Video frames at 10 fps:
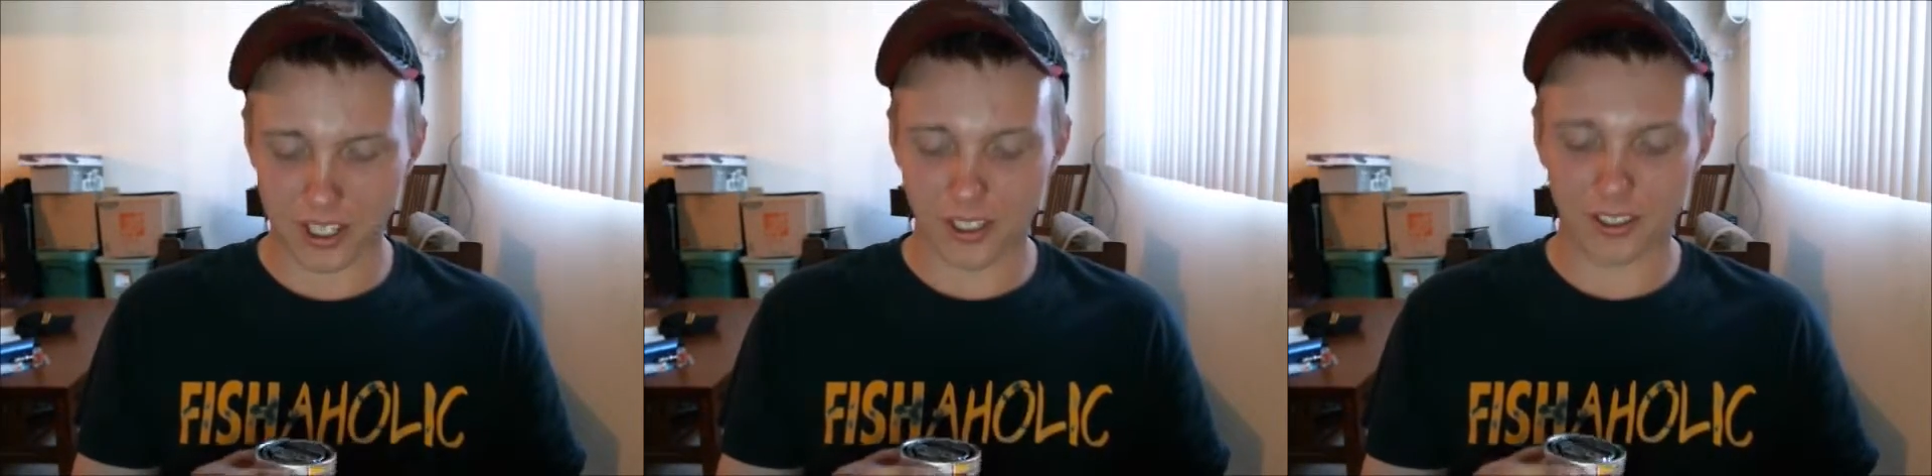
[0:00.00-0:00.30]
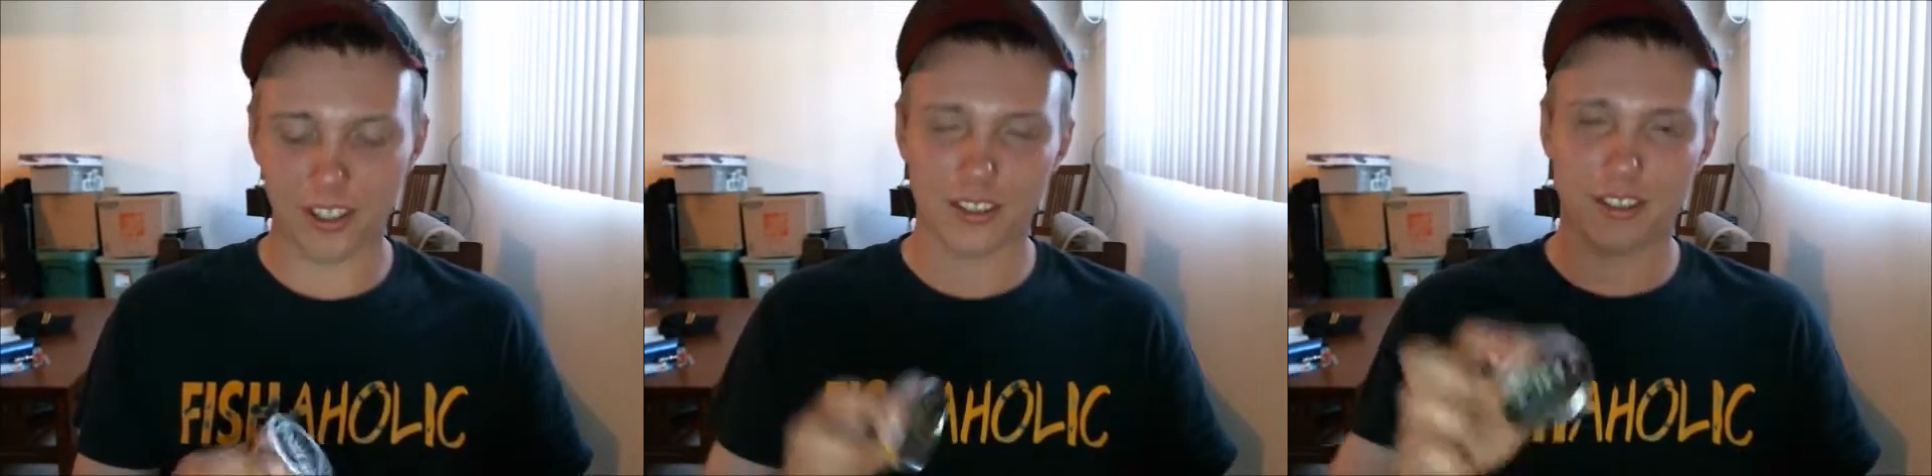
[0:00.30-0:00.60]
you
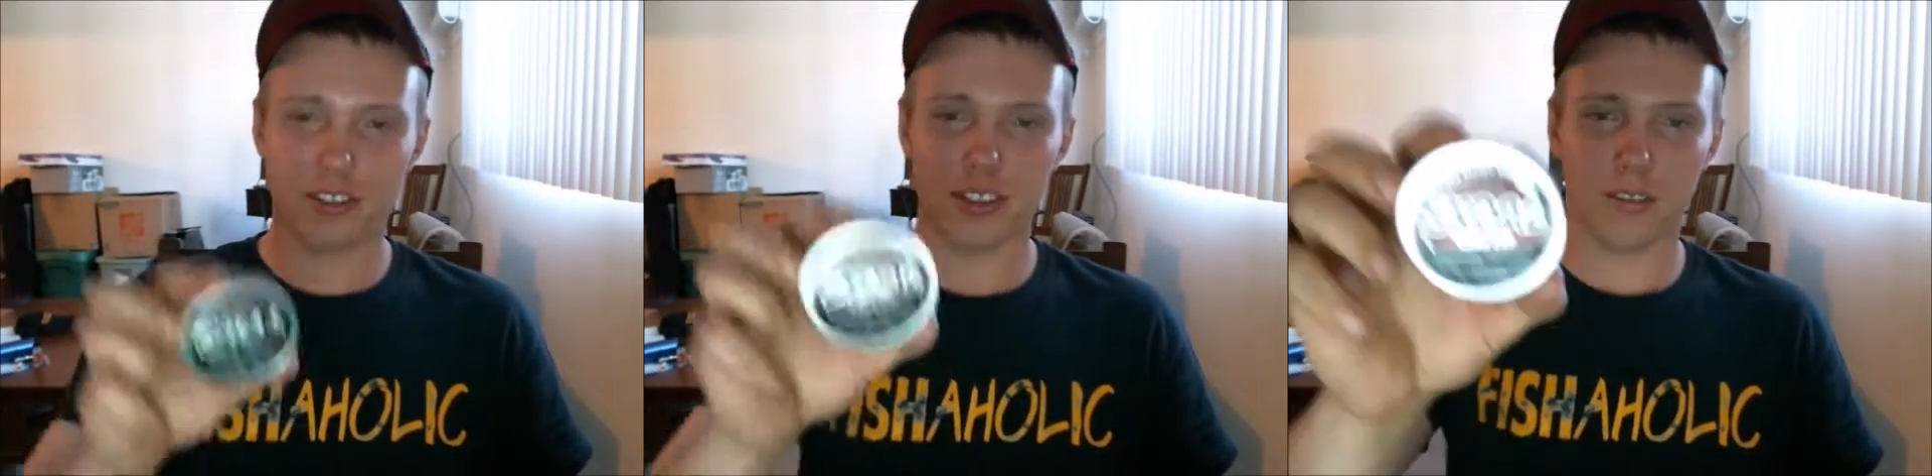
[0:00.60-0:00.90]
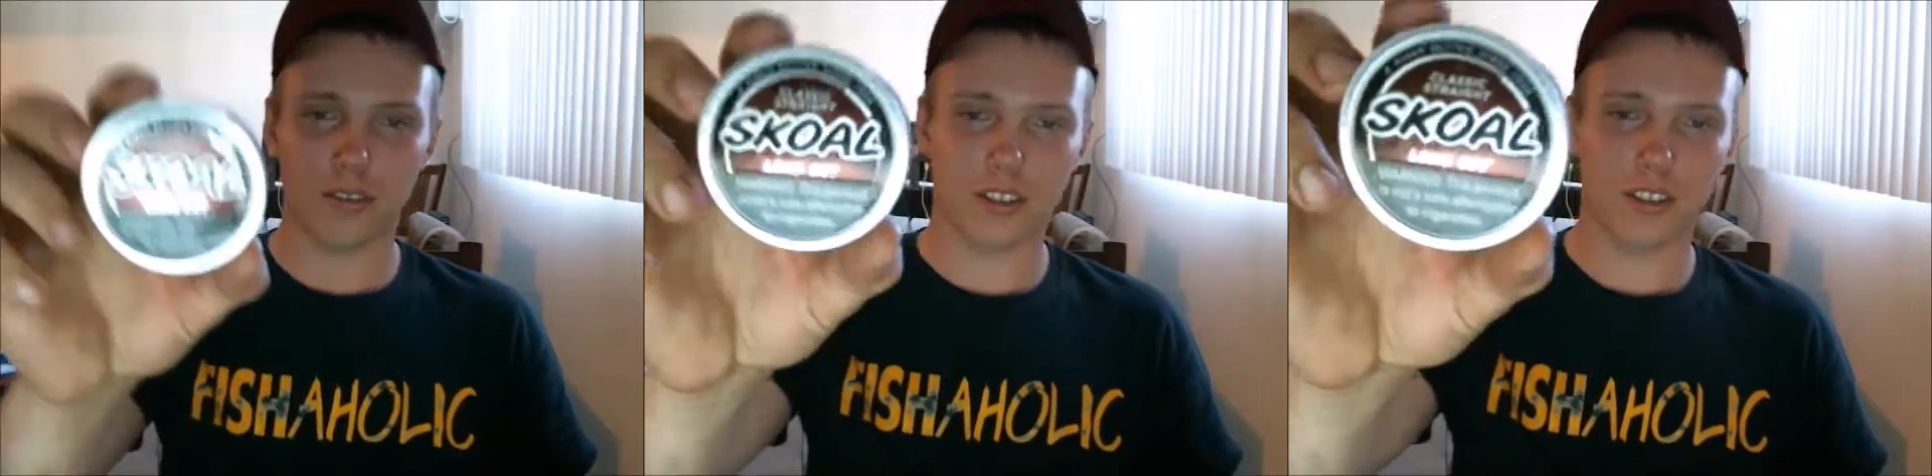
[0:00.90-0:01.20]
got the
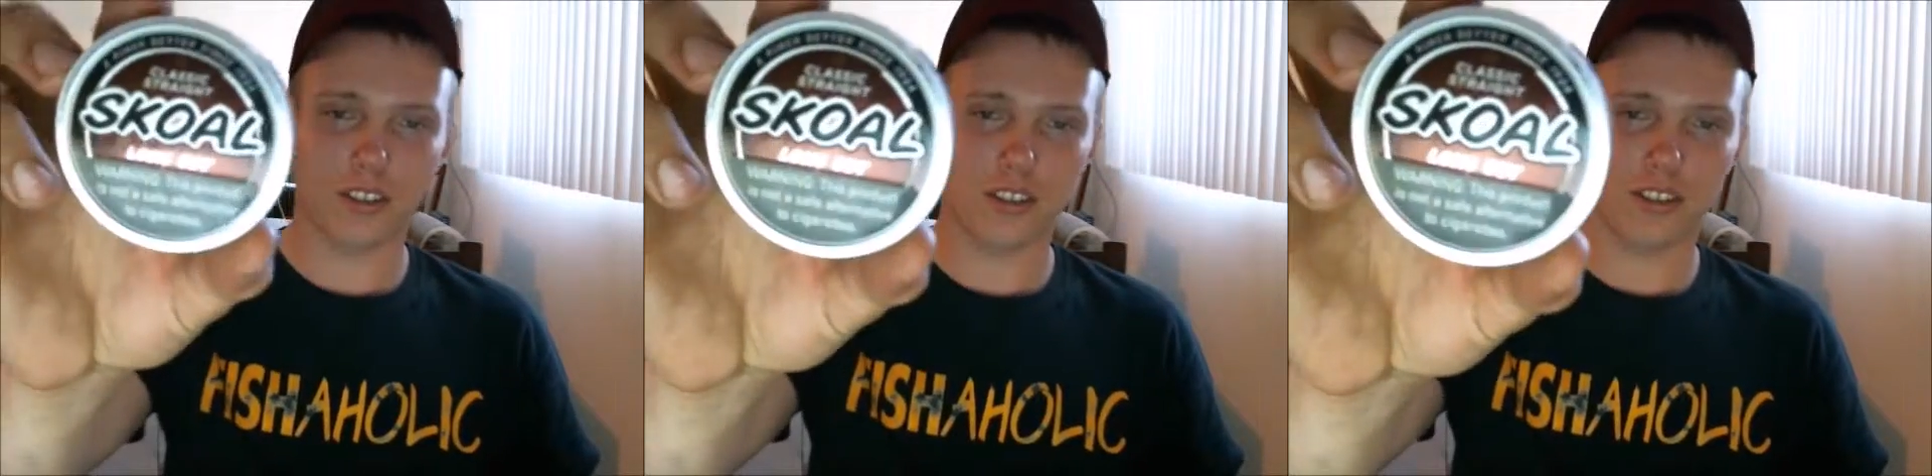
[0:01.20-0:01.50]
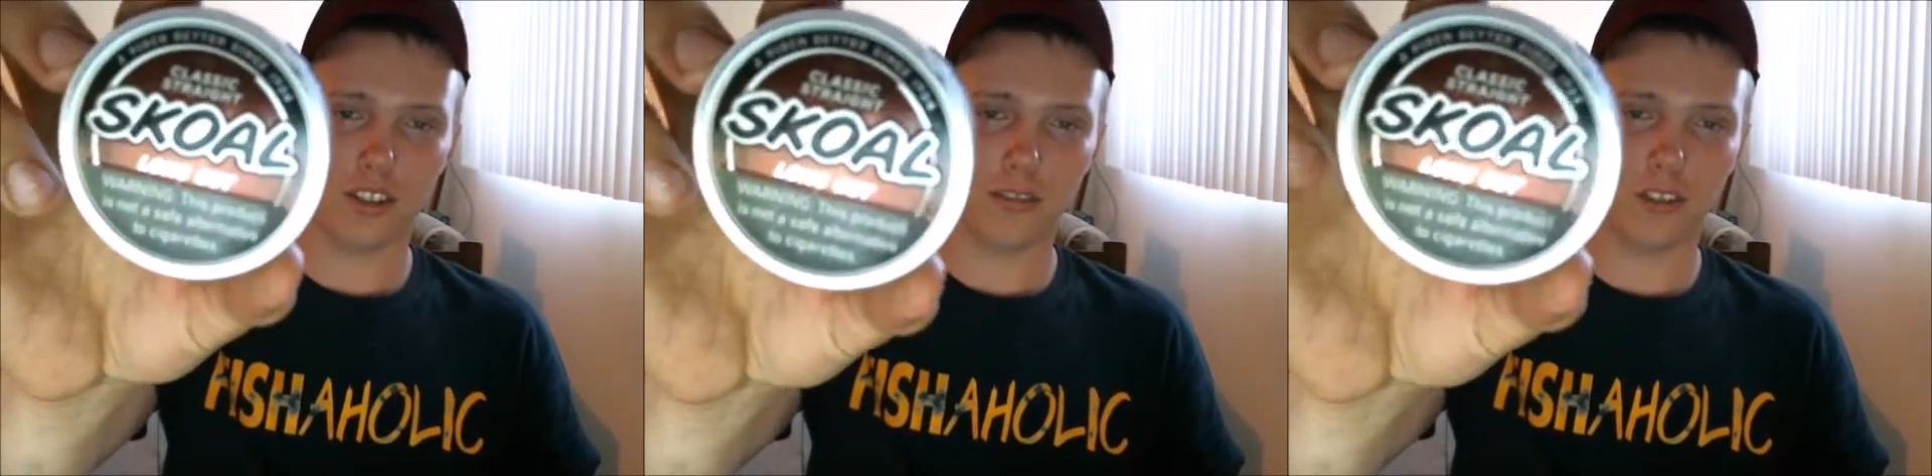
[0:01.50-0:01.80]
silver
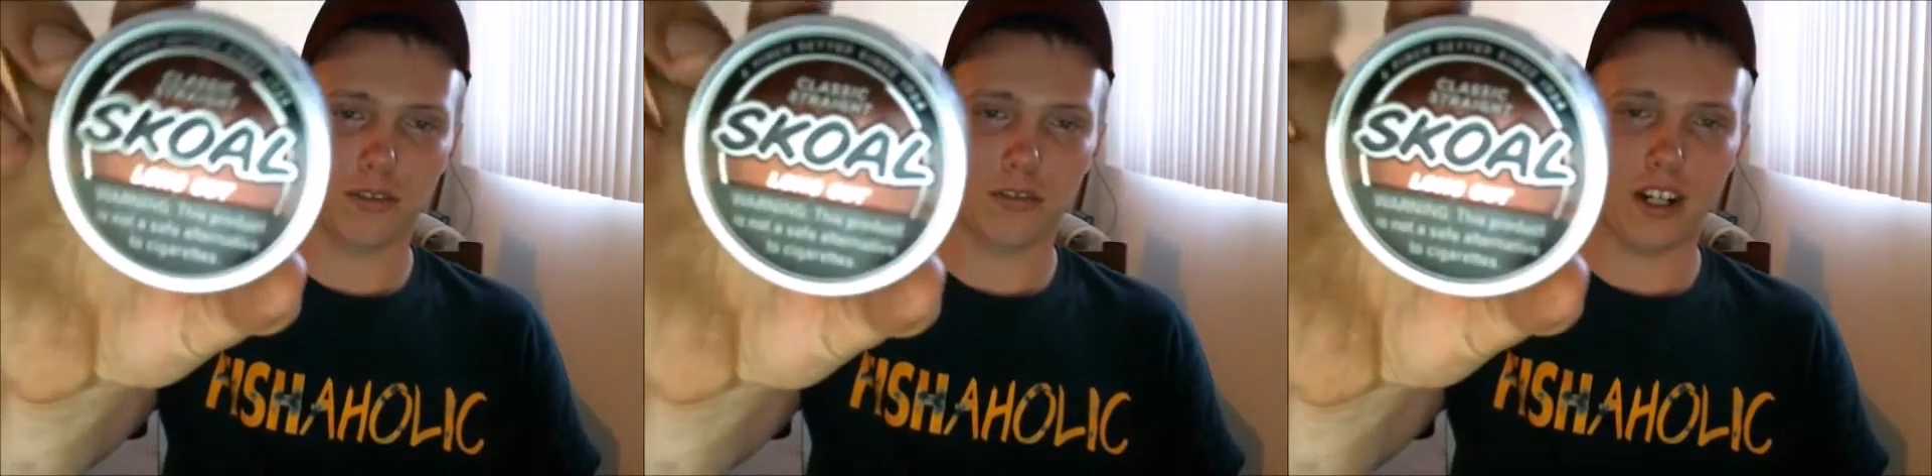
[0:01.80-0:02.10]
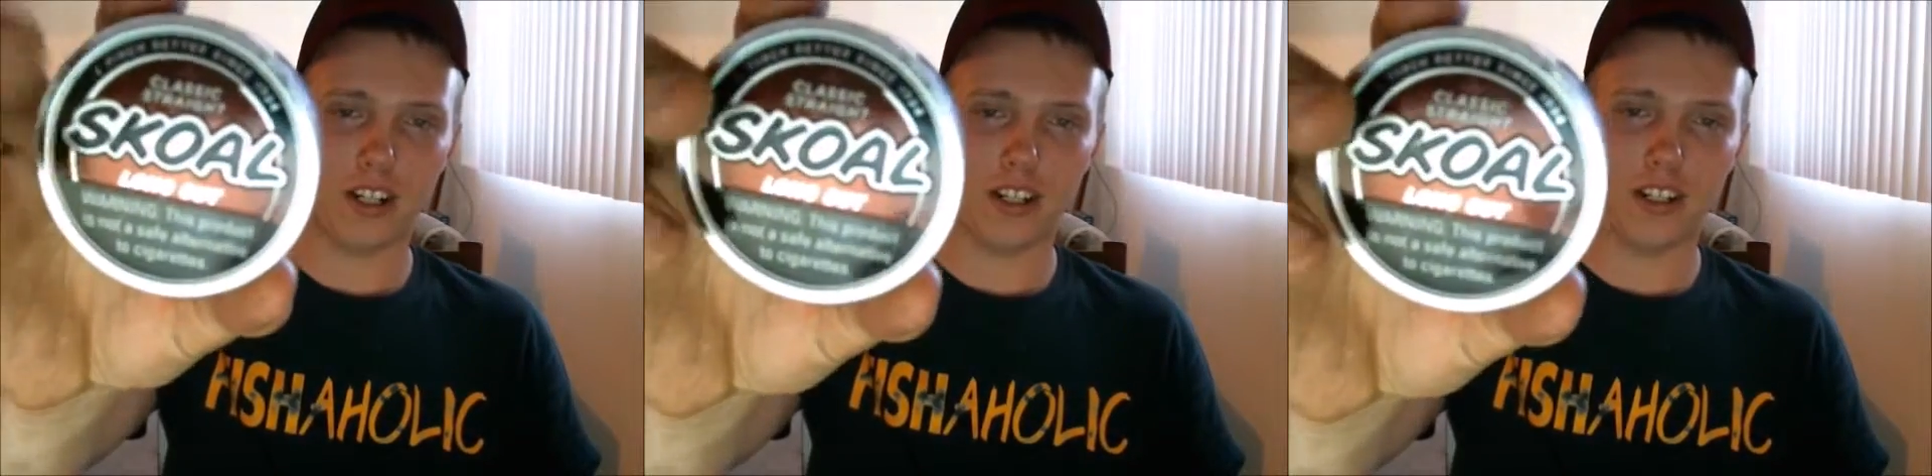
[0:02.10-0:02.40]

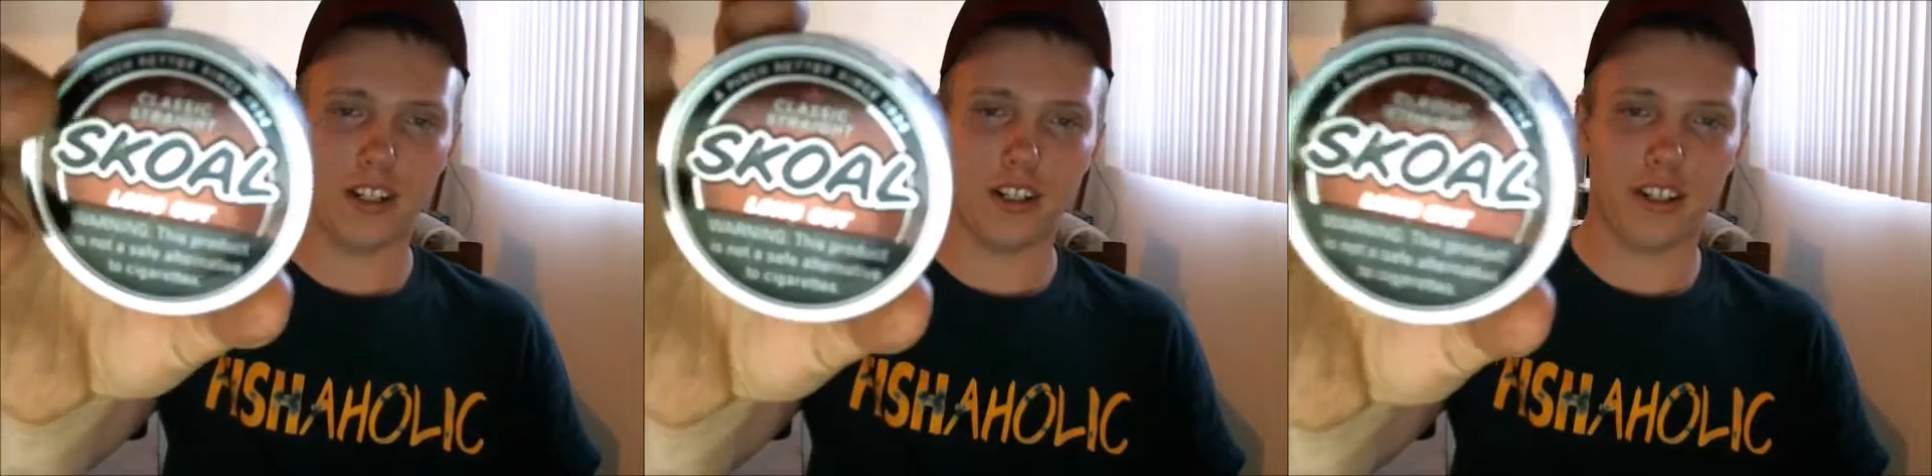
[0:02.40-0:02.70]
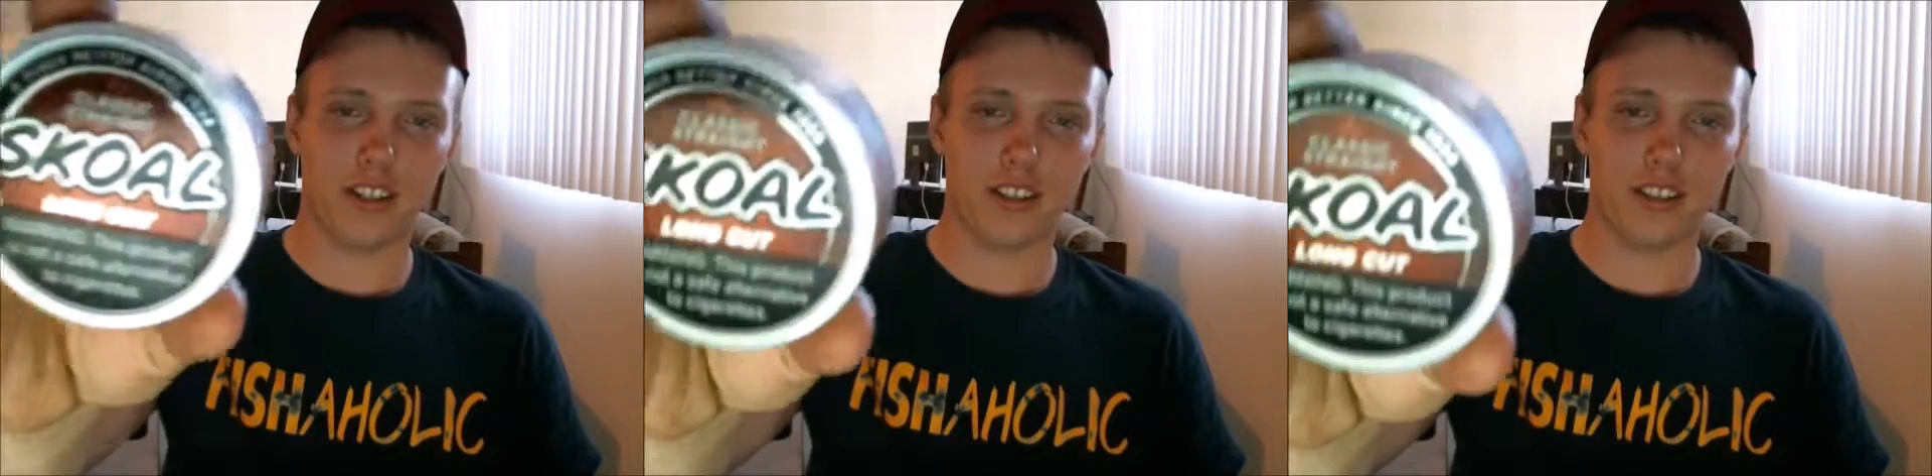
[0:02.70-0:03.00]
writing, and you got
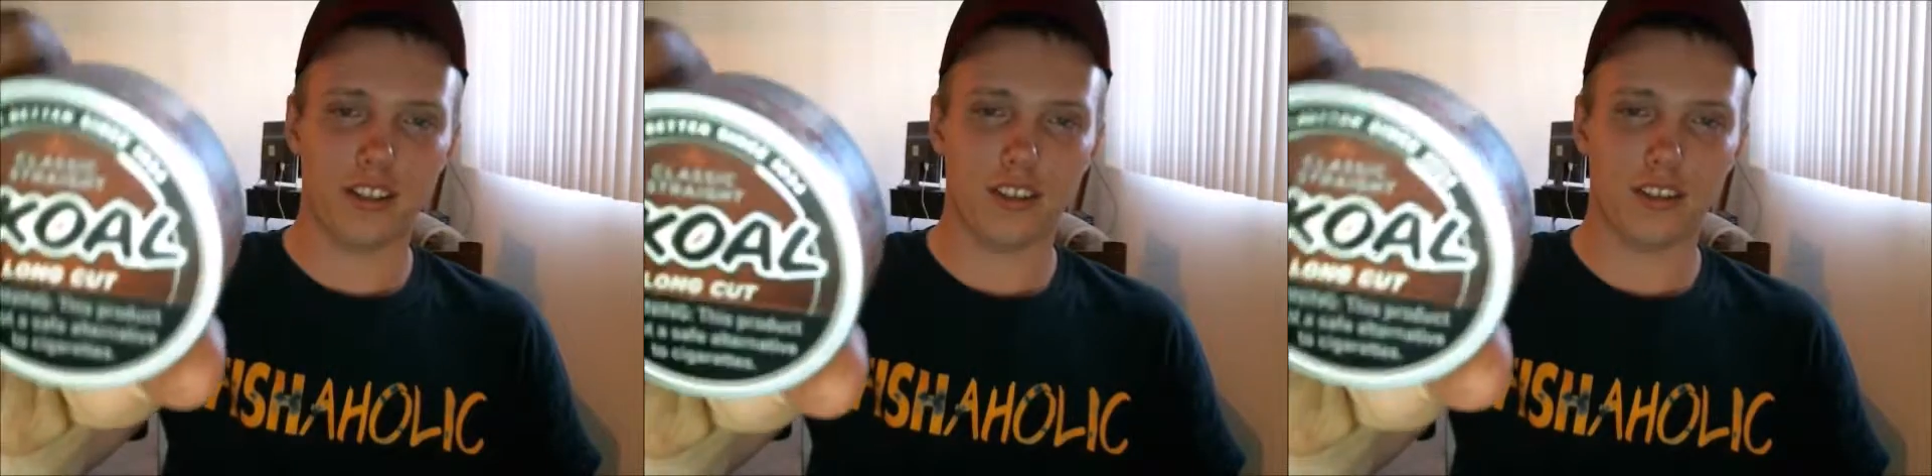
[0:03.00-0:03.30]
the